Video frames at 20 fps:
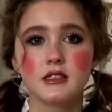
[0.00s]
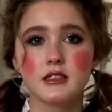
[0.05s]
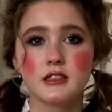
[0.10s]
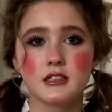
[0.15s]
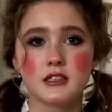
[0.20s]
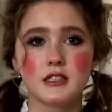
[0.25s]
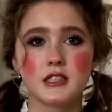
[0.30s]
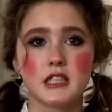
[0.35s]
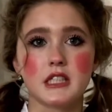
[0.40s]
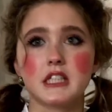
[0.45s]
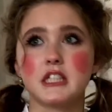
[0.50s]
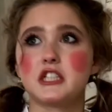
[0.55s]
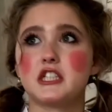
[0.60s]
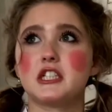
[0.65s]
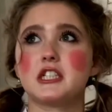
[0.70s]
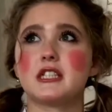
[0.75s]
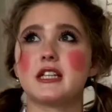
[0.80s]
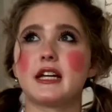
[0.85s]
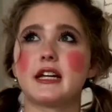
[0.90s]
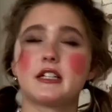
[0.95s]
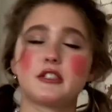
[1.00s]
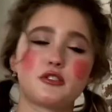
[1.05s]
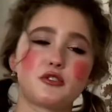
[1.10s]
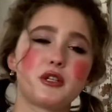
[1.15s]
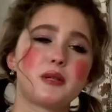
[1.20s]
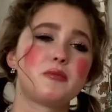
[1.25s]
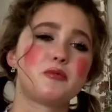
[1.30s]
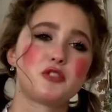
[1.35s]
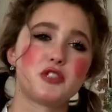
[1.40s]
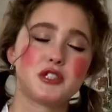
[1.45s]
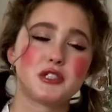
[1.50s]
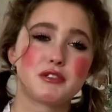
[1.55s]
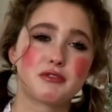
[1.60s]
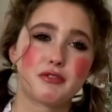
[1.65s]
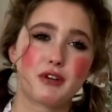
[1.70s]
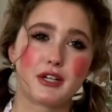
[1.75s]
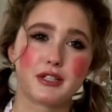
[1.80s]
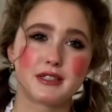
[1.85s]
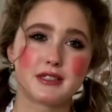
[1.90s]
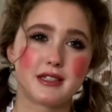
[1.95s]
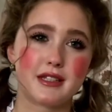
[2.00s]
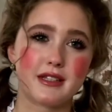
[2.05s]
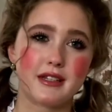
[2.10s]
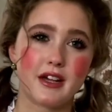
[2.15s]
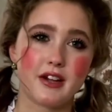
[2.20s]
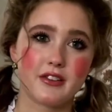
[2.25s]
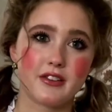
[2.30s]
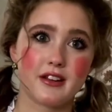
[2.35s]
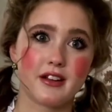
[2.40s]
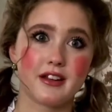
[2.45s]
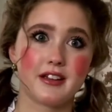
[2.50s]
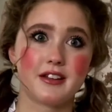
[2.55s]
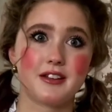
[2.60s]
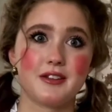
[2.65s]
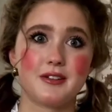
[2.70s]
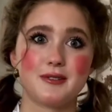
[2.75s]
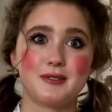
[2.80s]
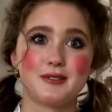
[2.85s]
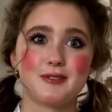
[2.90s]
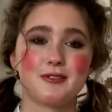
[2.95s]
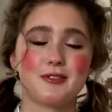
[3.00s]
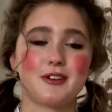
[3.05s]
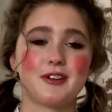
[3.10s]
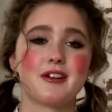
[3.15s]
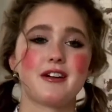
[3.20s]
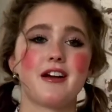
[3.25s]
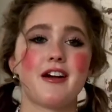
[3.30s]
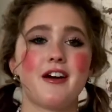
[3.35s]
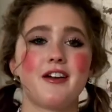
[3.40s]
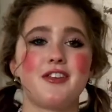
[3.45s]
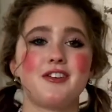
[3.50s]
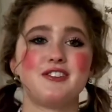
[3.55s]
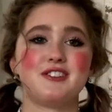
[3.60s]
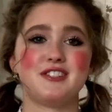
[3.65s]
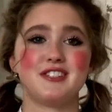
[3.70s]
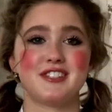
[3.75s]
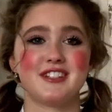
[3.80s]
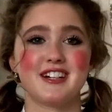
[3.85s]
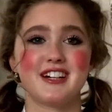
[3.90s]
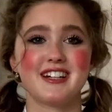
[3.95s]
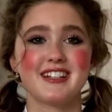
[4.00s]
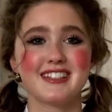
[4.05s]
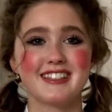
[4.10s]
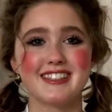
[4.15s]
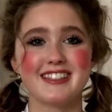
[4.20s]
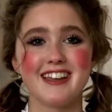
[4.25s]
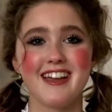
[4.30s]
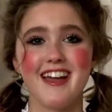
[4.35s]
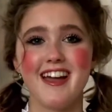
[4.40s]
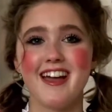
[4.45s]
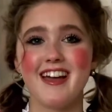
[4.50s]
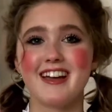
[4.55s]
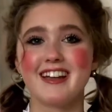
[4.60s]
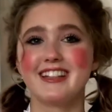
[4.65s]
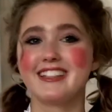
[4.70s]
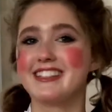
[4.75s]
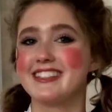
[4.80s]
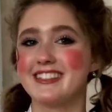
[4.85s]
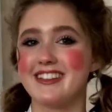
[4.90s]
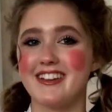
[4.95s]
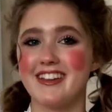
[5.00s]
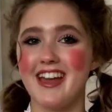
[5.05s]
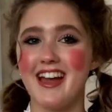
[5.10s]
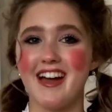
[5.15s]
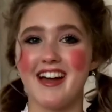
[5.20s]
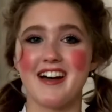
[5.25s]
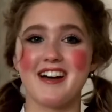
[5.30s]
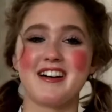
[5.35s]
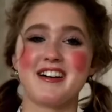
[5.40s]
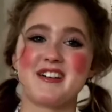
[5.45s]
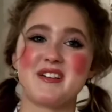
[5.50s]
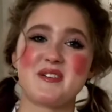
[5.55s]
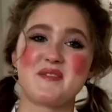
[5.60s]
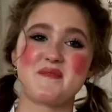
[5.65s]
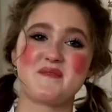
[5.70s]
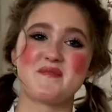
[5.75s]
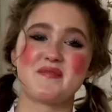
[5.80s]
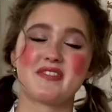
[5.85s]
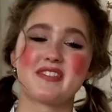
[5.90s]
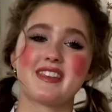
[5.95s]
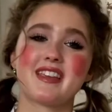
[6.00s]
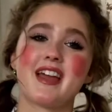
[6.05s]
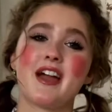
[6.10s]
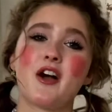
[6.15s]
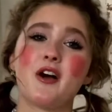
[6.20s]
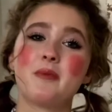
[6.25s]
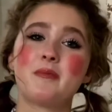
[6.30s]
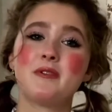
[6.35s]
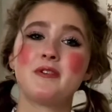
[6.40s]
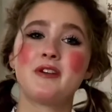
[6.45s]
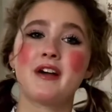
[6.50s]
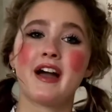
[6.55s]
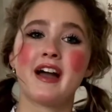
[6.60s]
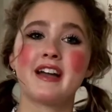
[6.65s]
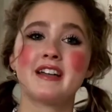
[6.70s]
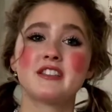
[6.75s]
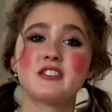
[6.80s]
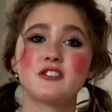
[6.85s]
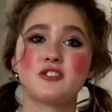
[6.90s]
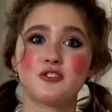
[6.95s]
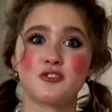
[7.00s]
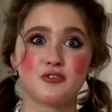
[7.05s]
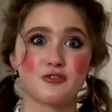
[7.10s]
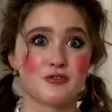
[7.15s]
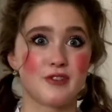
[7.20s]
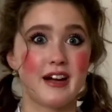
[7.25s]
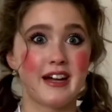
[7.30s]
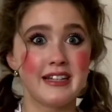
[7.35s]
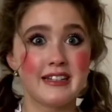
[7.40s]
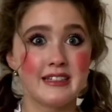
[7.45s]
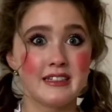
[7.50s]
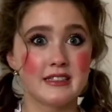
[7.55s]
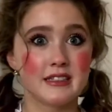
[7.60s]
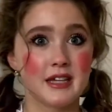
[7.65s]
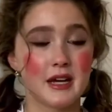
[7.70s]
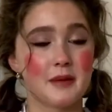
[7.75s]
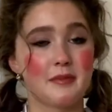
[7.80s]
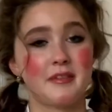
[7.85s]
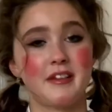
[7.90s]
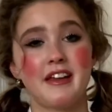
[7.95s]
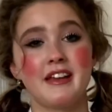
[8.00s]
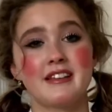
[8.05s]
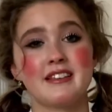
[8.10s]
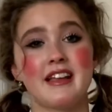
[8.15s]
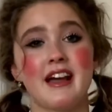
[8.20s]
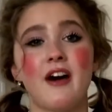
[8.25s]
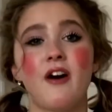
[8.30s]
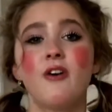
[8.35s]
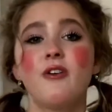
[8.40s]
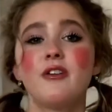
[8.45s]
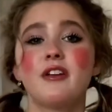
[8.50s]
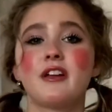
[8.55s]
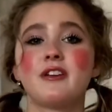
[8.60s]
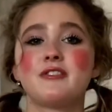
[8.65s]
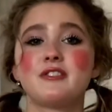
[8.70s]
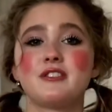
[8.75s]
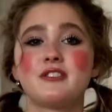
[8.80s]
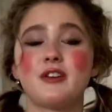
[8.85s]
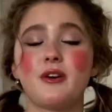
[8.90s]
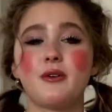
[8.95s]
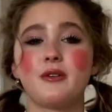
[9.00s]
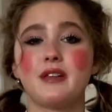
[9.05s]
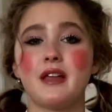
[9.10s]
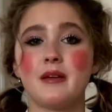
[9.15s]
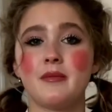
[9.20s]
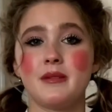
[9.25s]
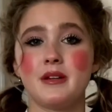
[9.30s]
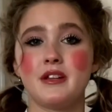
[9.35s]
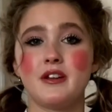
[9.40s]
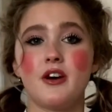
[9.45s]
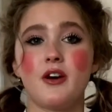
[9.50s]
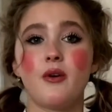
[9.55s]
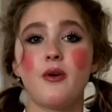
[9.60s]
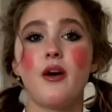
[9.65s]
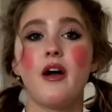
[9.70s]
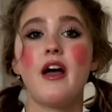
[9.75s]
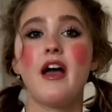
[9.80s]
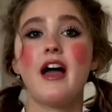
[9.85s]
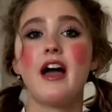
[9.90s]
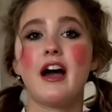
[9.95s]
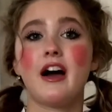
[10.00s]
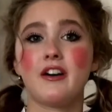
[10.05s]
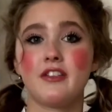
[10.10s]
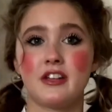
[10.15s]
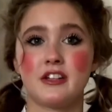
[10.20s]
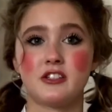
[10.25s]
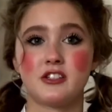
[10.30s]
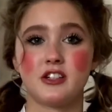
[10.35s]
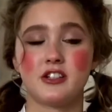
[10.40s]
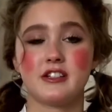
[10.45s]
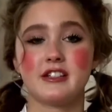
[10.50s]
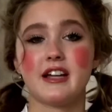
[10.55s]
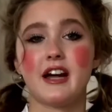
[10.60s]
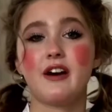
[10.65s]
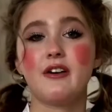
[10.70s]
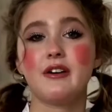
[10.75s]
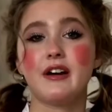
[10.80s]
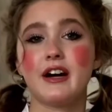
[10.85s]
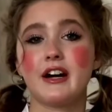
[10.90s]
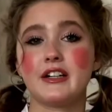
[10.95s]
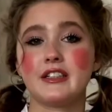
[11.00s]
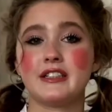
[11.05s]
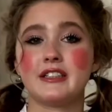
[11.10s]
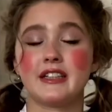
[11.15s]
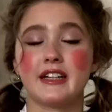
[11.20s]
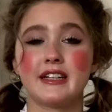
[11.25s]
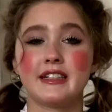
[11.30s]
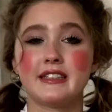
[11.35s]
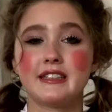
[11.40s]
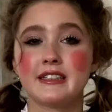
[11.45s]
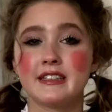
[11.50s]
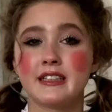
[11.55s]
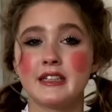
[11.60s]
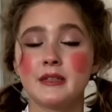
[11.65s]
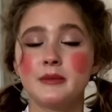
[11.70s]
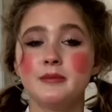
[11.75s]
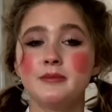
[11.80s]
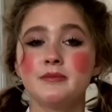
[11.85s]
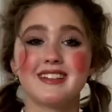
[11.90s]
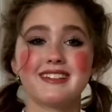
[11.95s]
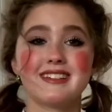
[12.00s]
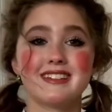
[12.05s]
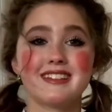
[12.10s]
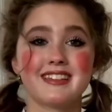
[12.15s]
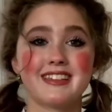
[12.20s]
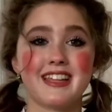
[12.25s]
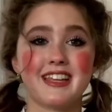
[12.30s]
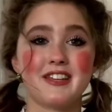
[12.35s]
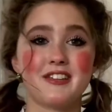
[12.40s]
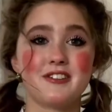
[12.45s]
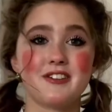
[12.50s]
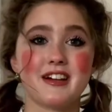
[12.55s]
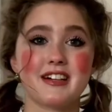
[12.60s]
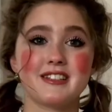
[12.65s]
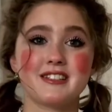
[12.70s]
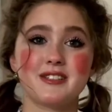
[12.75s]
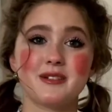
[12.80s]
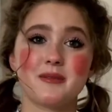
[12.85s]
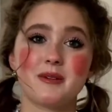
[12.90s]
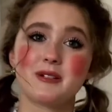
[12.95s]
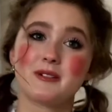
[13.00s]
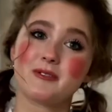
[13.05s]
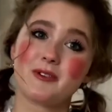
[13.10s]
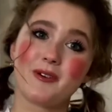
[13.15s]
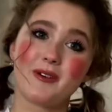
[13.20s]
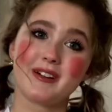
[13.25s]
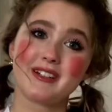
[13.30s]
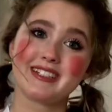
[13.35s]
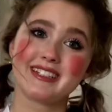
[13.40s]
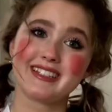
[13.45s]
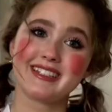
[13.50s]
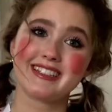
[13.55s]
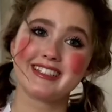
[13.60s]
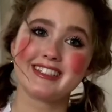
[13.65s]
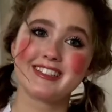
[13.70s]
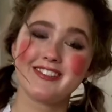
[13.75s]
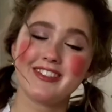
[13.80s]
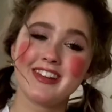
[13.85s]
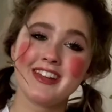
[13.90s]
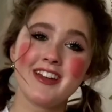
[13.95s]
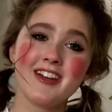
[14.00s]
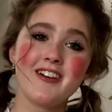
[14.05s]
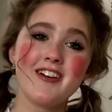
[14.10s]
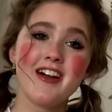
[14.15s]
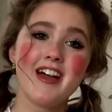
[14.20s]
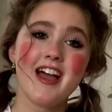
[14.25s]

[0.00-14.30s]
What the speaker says: delicious, I guess, cream cheese frosting now that I can use for other desserts. So yeah, I hope you guys try these cupcakes out. If so, let me know how they turned out, how you liked them. Thank you guys so much for watching this video.